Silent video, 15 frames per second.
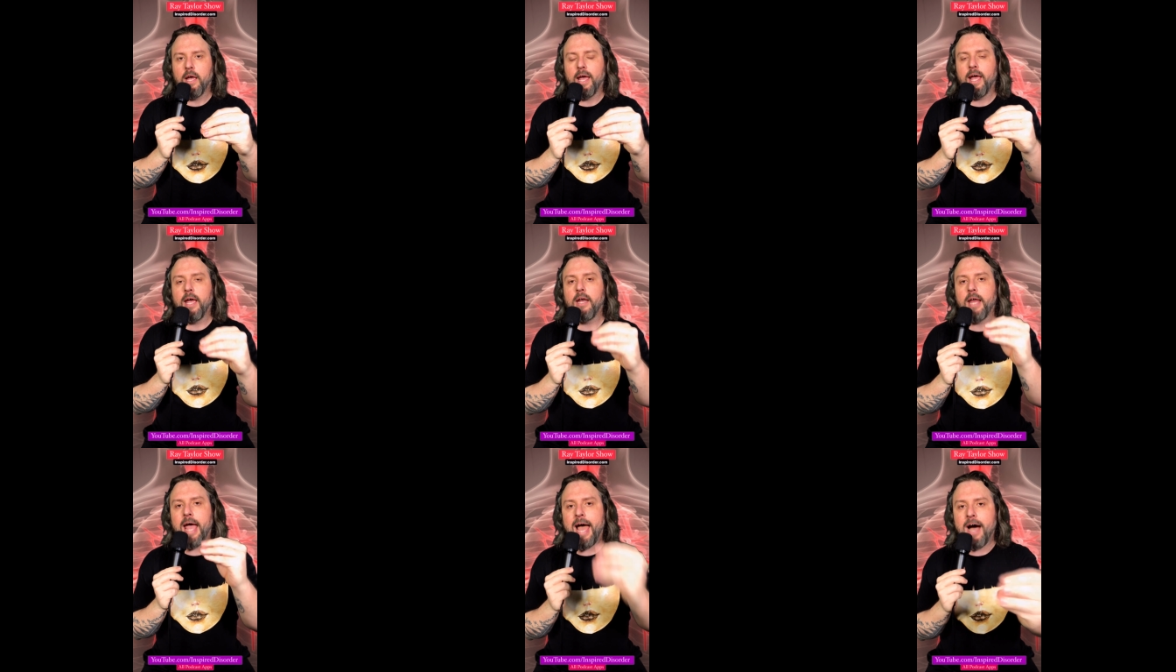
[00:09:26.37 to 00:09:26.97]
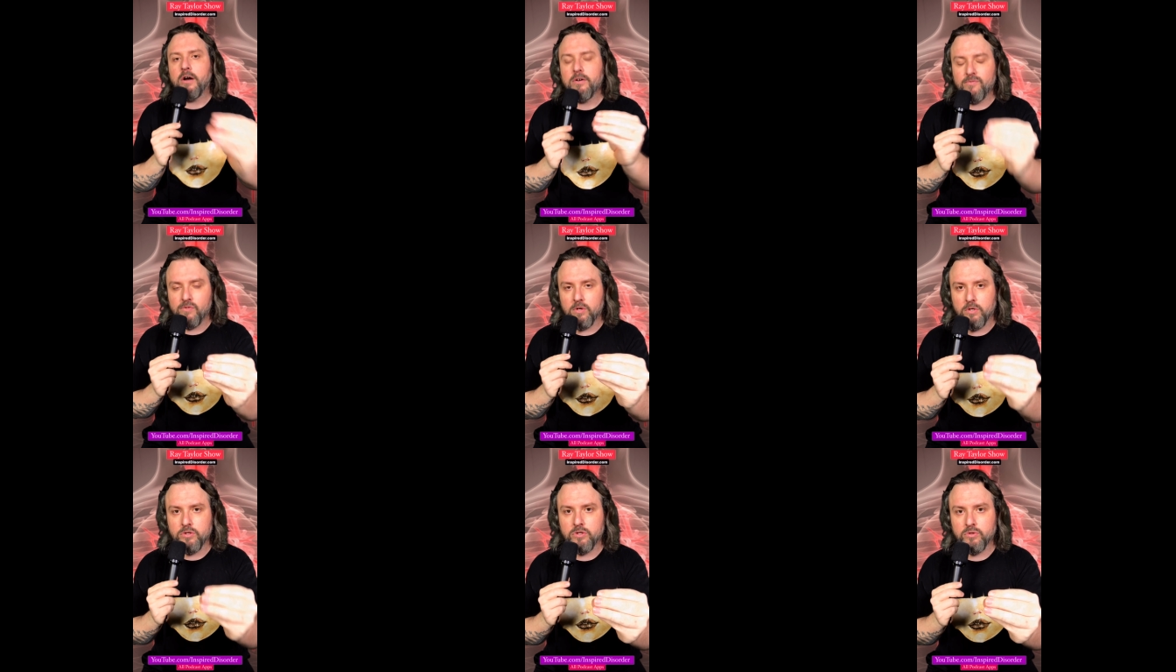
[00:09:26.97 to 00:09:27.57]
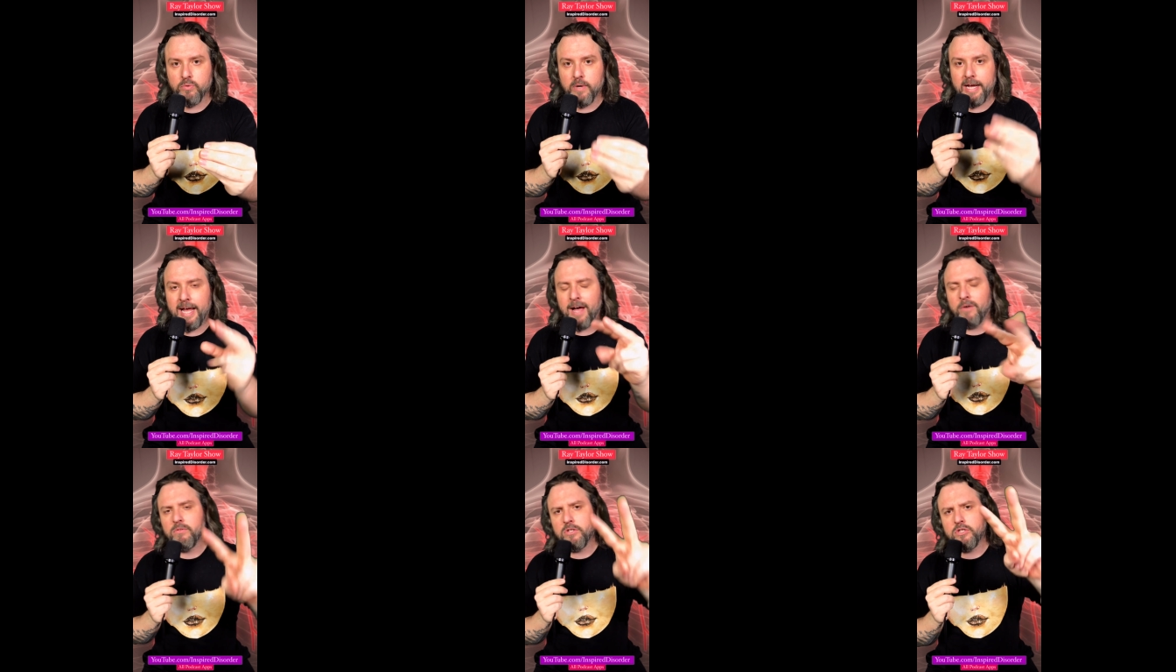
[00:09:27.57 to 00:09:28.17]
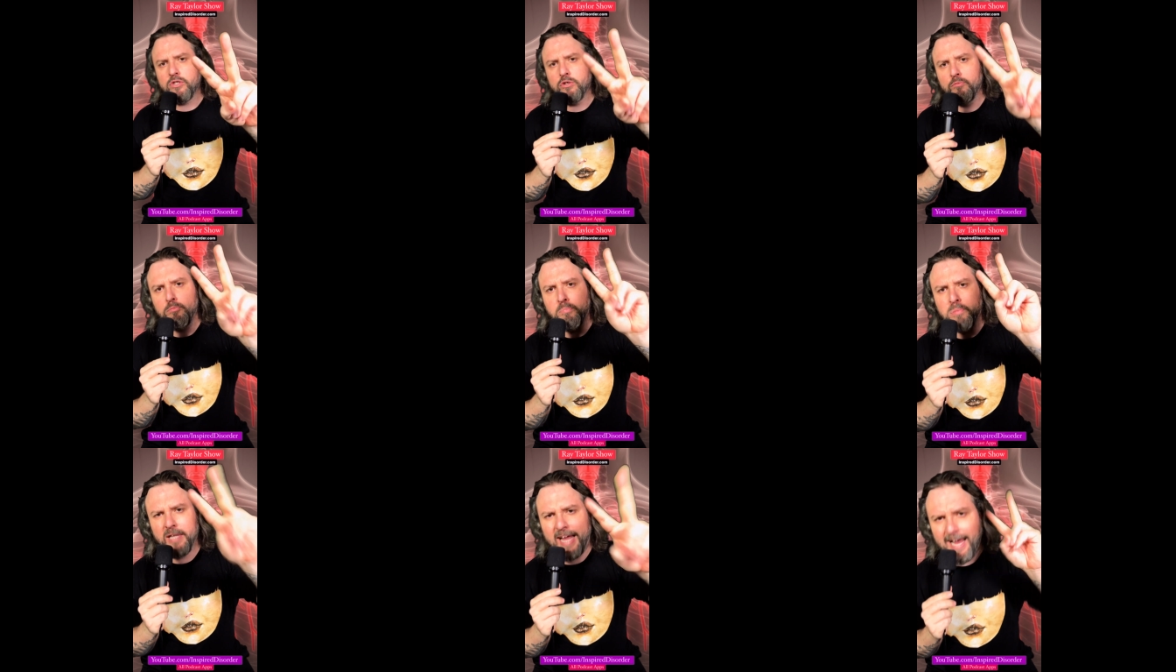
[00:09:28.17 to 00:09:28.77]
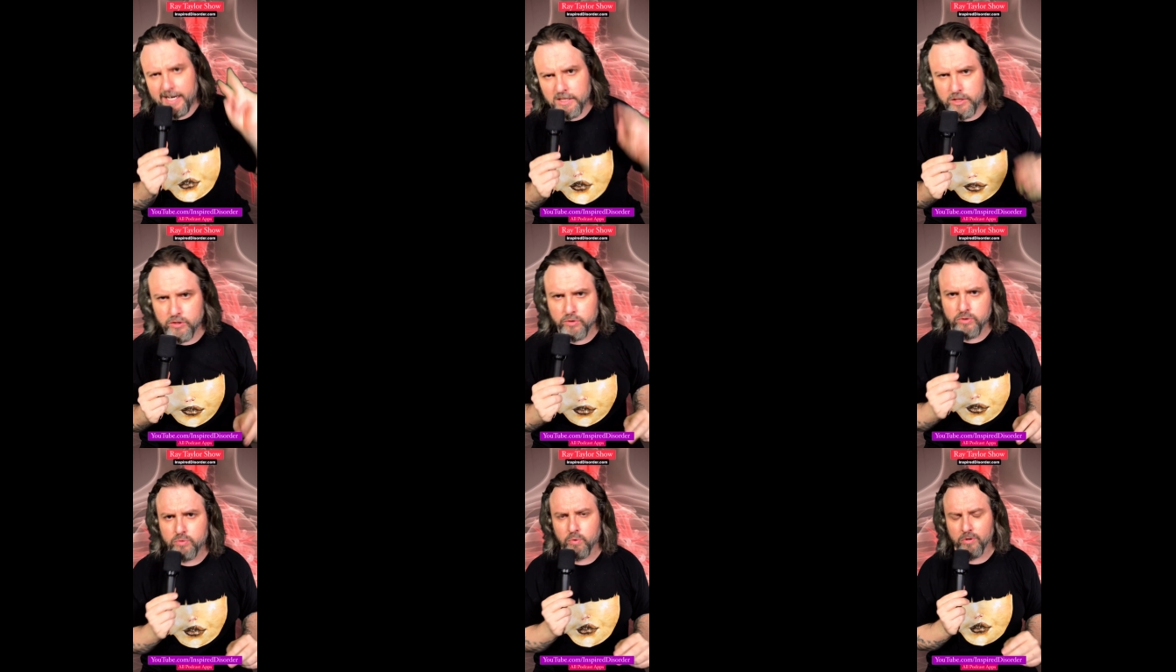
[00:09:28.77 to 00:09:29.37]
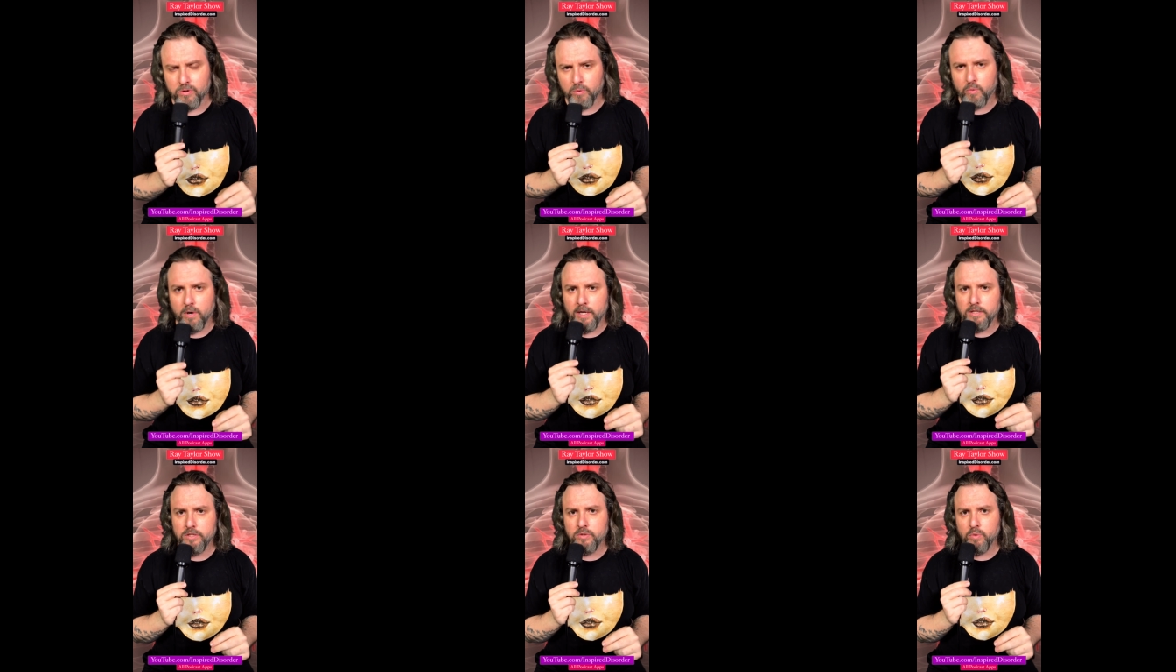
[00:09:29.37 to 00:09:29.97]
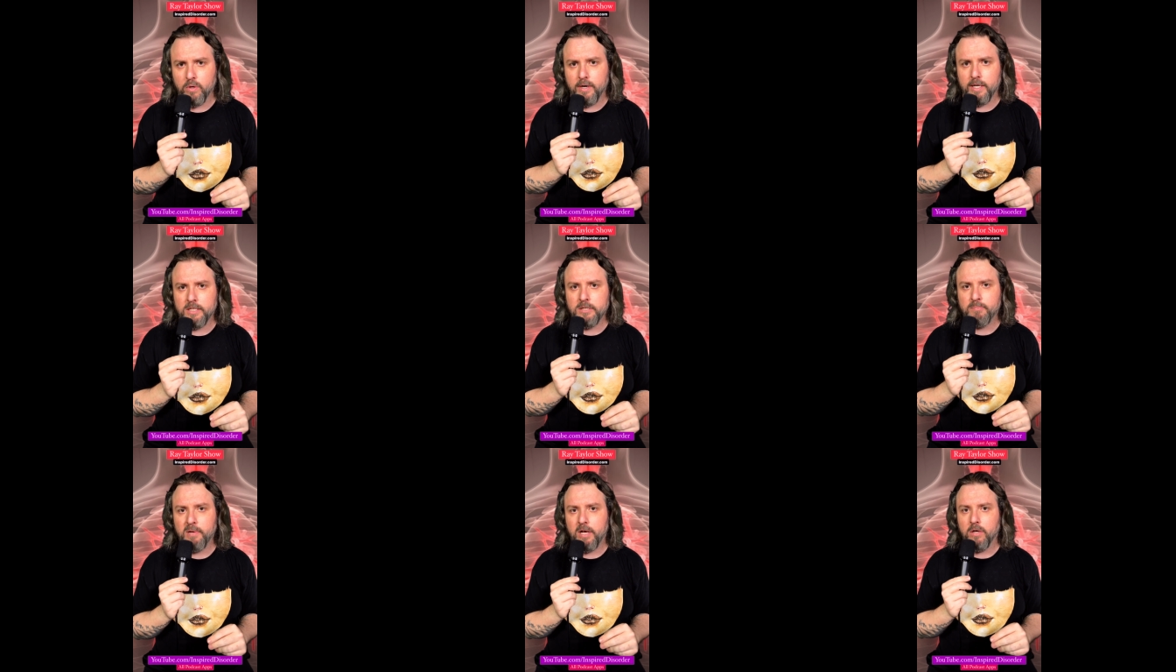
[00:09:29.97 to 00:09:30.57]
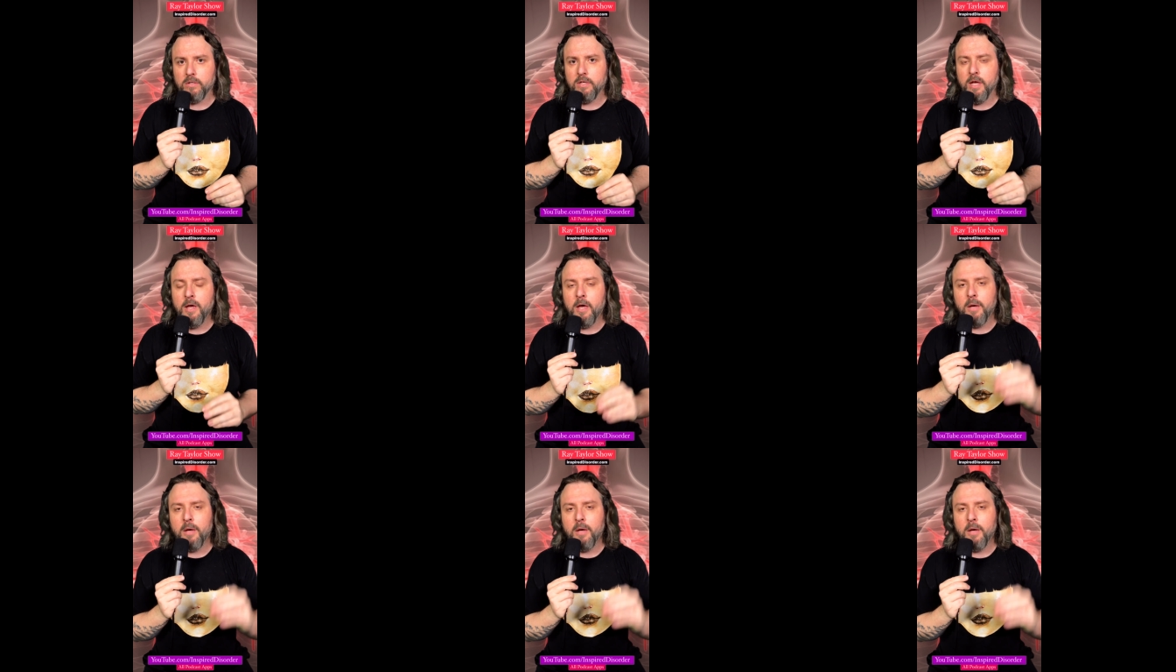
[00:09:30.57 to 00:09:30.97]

And out of those three, how the two black dudes were the ones who were expelled.